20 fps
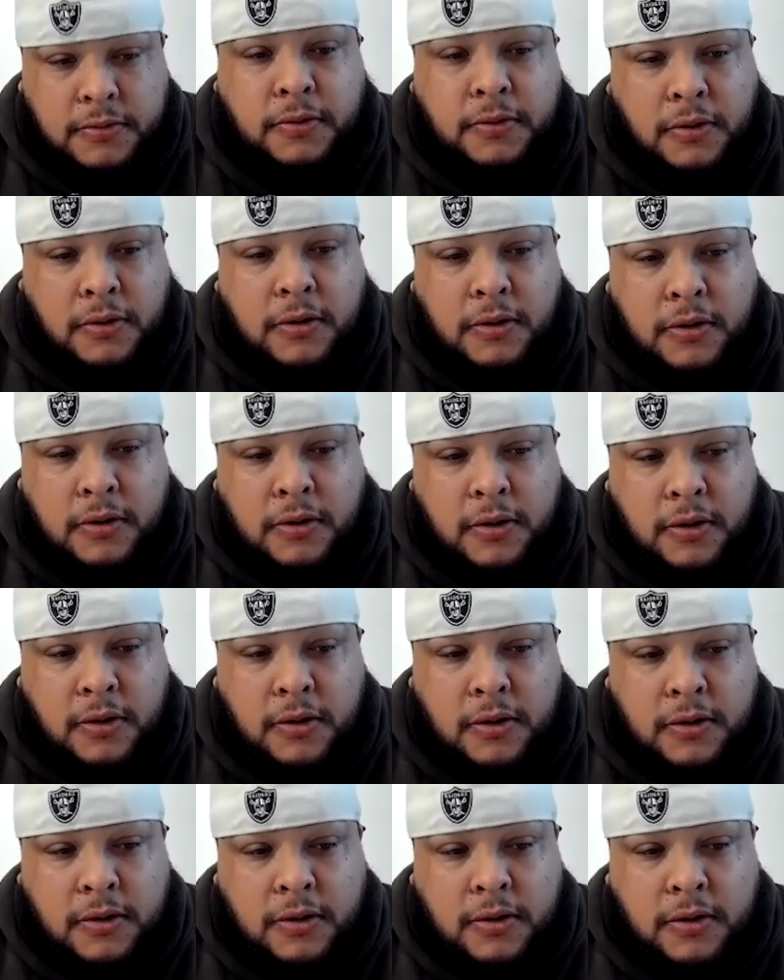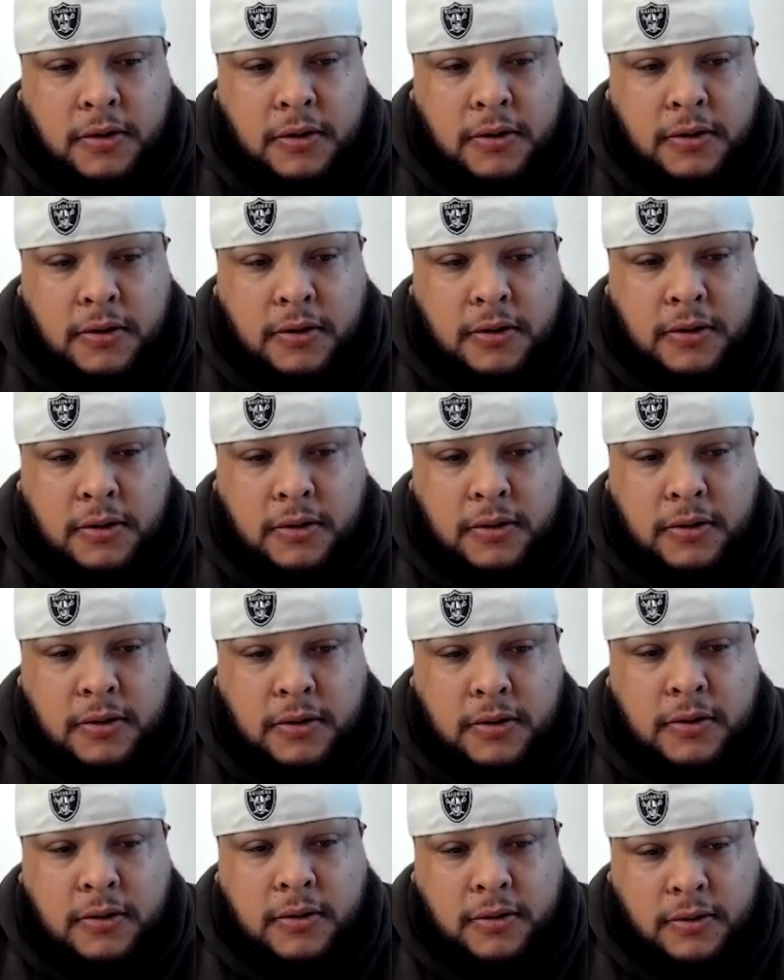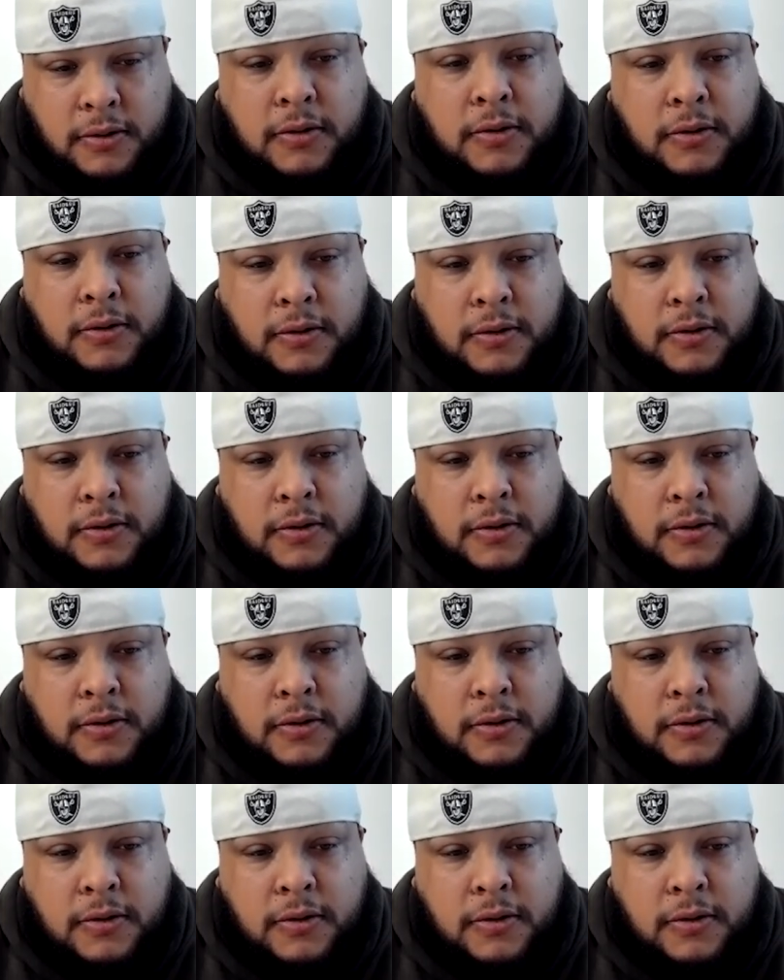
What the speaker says: The person shown says nothing.